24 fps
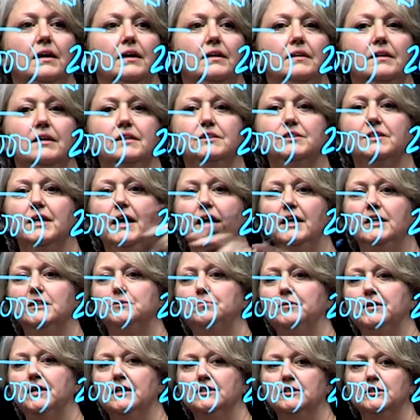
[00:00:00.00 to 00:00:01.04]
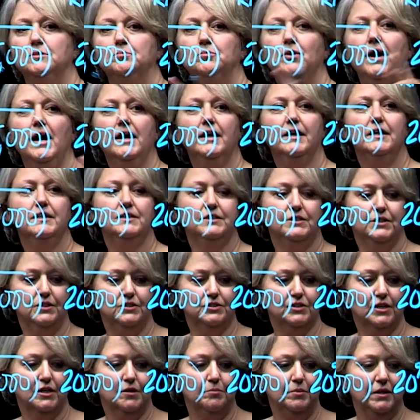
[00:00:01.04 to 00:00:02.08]
in this case, because it's brackets,
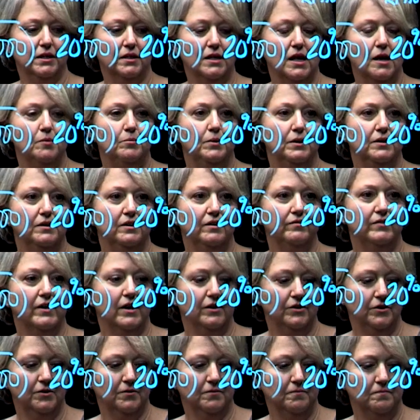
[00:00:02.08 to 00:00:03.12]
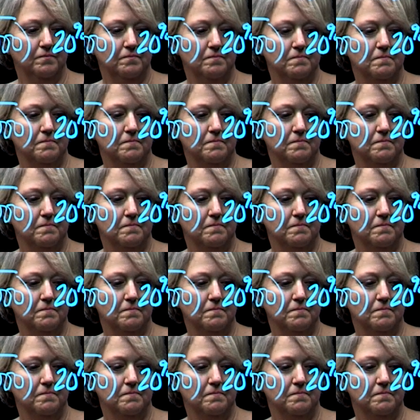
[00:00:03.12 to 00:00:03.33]
it's going to be a liability value.